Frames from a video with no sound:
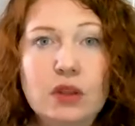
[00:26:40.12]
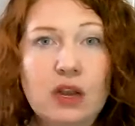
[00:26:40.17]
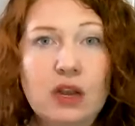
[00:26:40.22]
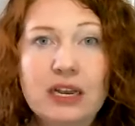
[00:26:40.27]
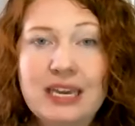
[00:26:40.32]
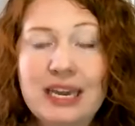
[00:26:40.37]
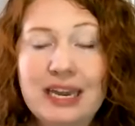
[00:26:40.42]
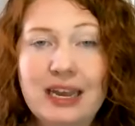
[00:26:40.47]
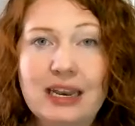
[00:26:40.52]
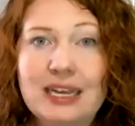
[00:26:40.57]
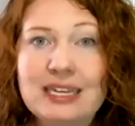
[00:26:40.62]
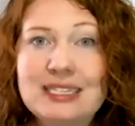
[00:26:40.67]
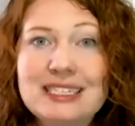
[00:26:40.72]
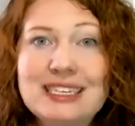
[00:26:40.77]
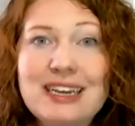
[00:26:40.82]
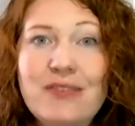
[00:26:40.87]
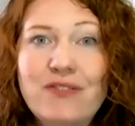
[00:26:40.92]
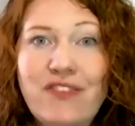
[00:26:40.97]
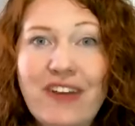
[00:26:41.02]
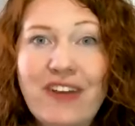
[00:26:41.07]
again, it's
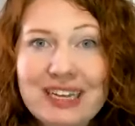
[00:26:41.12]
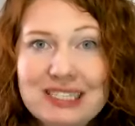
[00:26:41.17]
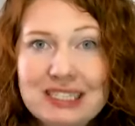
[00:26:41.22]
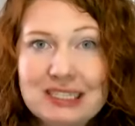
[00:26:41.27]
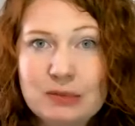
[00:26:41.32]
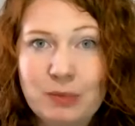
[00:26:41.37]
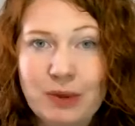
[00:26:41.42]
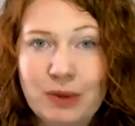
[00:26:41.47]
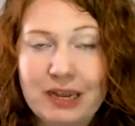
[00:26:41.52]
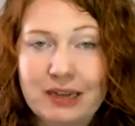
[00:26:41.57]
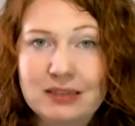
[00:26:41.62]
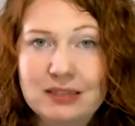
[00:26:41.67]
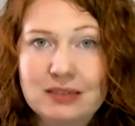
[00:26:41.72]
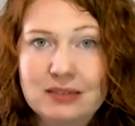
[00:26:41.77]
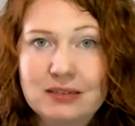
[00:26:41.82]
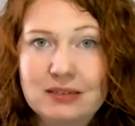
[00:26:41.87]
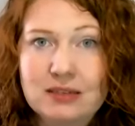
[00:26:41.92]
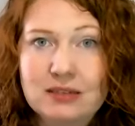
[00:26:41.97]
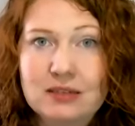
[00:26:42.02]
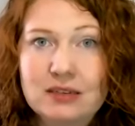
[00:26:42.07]
an investment.
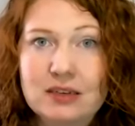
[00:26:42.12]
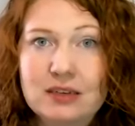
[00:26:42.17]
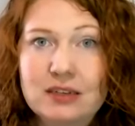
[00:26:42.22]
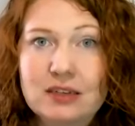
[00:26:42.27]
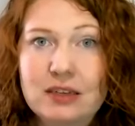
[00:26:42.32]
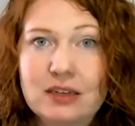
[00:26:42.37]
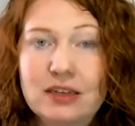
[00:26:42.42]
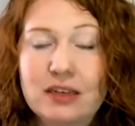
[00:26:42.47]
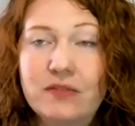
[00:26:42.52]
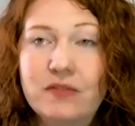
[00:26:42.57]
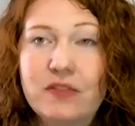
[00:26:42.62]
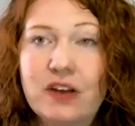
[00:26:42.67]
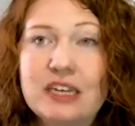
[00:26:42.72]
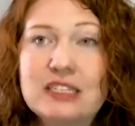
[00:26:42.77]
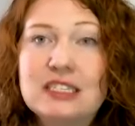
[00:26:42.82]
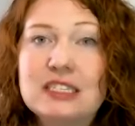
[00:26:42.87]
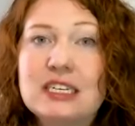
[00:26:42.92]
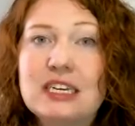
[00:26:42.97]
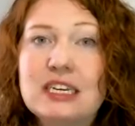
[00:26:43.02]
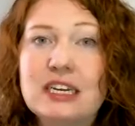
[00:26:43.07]

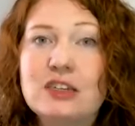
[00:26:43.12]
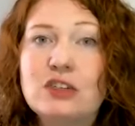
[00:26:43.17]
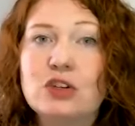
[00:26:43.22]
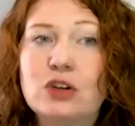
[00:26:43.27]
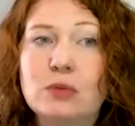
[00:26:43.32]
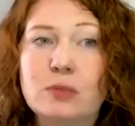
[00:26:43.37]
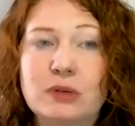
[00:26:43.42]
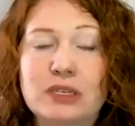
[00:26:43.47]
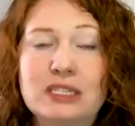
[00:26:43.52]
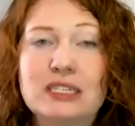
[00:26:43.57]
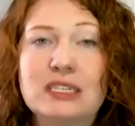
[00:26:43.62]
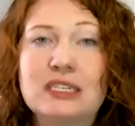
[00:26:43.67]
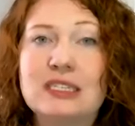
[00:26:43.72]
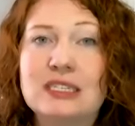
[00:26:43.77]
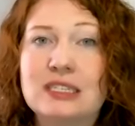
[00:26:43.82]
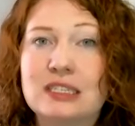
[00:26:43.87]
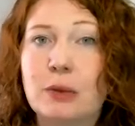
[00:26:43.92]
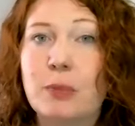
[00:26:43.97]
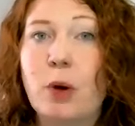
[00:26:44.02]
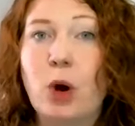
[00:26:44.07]
Investing in your business
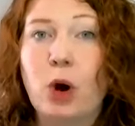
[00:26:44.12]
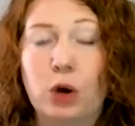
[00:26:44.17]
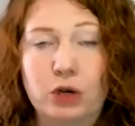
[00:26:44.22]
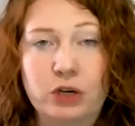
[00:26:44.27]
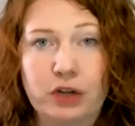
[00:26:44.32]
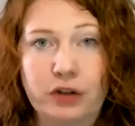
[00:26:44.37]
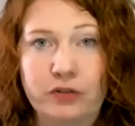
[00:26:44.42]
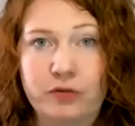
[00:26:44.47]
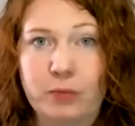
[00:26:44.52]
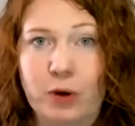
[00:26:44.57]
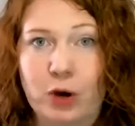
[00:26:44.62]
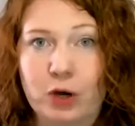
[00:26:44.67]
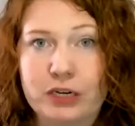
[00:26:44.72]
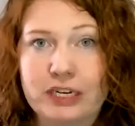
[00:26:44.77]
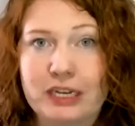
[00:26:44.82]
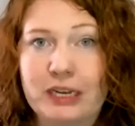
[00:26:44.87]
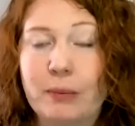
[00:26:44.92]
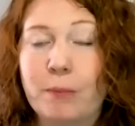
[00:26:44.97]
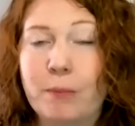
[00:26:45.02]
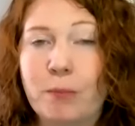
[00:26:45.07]
is a part of
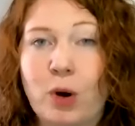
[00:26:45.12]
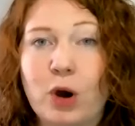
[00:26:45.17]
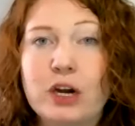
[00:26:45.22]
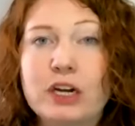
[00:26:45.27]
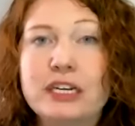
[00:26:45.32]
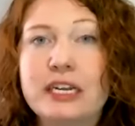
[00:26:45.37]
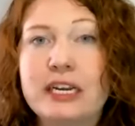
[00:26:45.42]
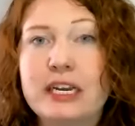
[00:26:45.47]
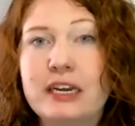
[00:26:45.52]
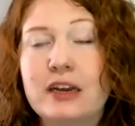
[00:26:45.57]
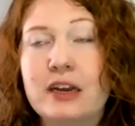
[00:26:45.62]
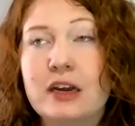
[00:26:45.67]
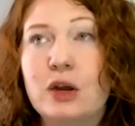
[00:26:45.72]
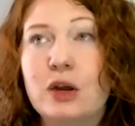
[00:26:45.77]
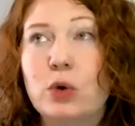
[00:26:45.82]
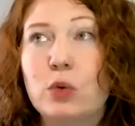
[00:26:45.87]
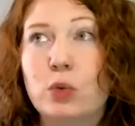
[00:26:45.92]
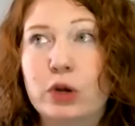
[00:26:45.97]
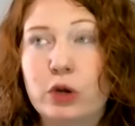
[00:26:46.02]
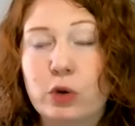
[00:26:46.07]
marketing. Marketing
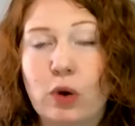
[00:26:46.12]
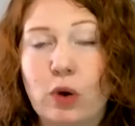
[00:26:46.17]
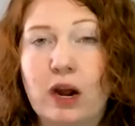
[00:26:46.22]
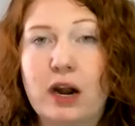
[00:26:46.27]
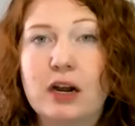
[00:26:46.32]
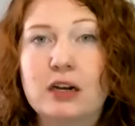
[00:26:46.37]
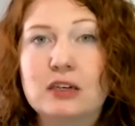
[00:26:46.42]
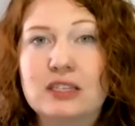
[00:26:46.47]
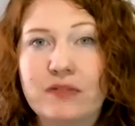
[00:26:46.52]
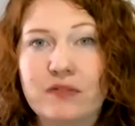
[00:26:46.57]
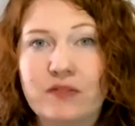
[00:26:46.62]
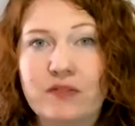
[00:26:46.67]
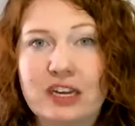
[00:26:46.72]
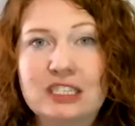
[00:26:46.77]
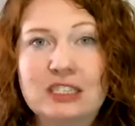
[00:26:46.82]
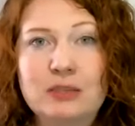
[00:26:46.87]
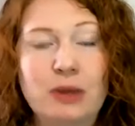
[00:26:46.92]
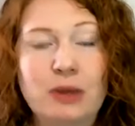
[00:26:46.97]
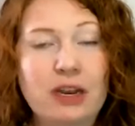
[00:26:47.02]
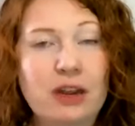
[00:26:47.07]
requires
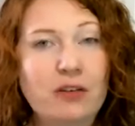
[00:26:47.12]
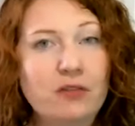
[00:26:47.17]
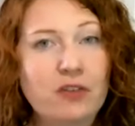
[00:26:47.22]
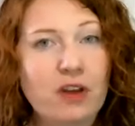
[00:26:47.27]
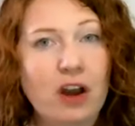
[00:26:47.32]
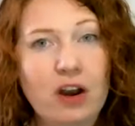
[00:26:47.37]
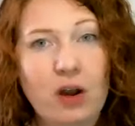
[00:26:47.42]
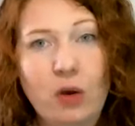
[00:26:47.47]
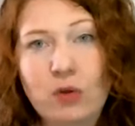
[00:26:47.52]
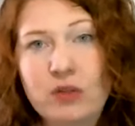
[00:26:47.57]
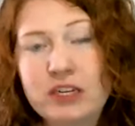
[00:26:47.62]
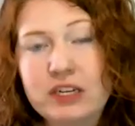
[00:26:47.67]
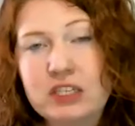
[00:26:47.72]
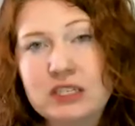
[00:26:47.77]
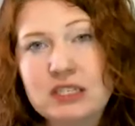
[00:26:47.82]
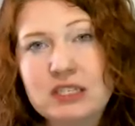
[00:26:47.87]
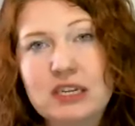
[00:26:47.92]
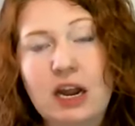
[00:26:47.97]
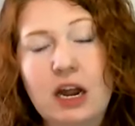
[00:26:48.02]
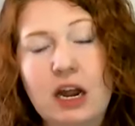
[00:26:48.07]
investment of not only
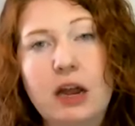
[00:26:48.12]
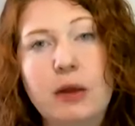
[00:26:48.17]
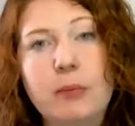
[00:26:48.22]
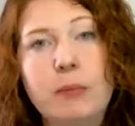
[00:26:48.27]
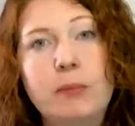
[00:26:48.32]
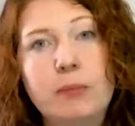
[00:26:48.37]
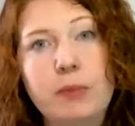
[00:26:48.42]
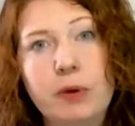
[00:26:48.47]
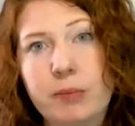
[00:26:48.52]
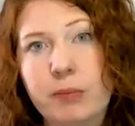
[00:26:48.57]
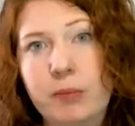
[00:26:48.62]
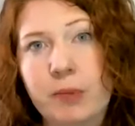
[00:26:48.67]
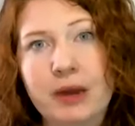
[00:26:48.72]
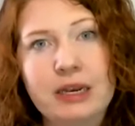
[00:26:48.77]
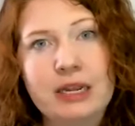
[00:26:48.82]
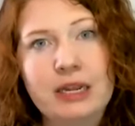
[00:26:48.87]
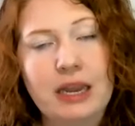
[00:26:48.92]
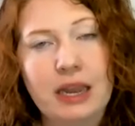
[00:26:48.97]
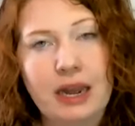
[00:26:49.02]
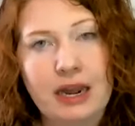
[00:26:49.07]
just time but
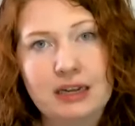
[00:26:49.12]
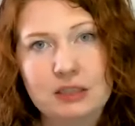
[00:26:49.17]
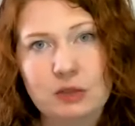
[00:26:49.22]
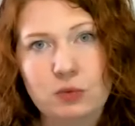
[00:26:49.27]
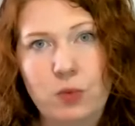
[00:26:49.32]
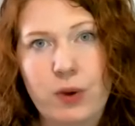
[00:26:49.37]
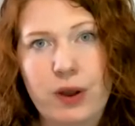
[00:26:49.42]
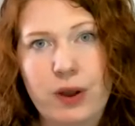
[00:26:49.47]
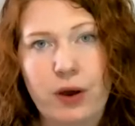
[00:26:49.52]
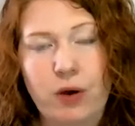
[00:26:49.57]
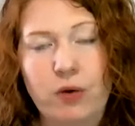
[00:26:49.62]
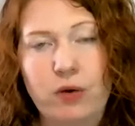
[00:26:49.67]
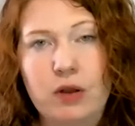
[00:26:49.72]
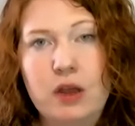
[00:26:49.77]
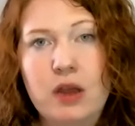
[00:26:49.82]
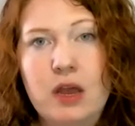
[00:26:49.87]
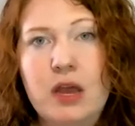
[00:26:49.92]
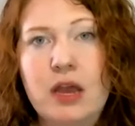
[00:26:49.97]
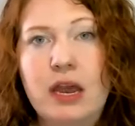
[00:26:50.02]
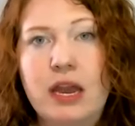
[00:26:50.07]
money as well.
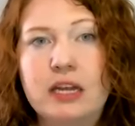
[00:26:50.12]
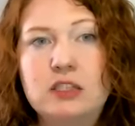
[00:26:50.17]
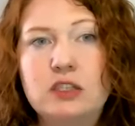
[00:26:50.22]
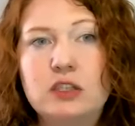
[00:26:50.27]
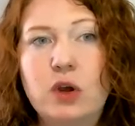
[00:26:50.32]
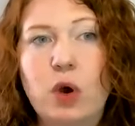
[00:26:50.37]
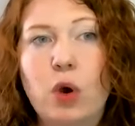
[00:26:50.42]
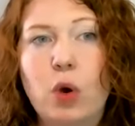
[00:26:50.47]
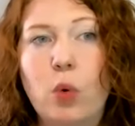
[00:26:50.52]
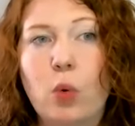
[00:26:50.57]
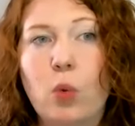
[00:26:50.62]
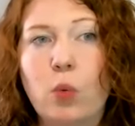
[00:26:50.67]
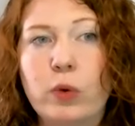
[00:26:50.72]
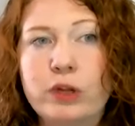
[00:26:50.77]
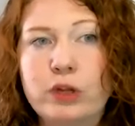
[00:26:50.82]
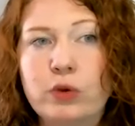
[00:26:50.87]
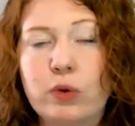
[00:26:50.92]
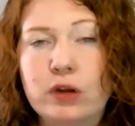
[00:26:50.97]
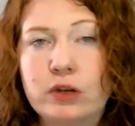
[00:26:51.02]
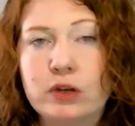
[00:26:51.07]
And so
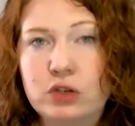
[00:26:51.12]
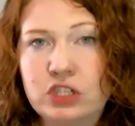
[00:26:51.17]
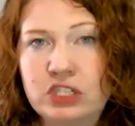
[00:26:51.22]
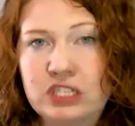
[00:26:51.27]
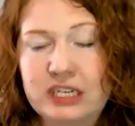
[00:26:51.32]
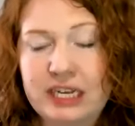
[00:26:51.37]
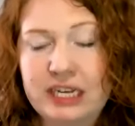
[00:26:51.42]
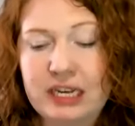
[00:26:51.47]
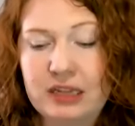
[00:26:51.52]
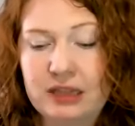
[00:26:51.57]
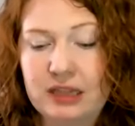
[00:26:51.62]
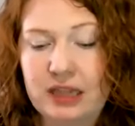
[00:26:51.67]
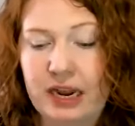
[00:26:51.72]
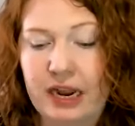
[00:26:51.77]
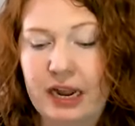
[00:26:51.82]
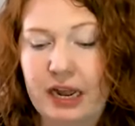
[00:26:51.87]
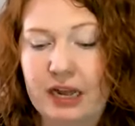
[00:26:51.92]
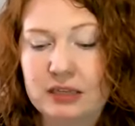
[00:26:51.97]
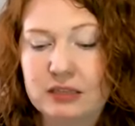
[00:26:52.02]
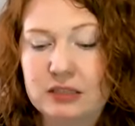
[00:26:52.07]
when you understand
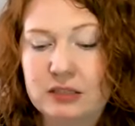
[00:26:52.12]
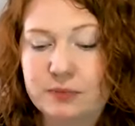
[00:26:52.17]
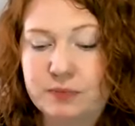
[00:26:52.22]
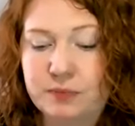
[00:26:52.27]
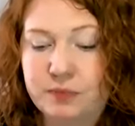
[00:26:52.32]
that,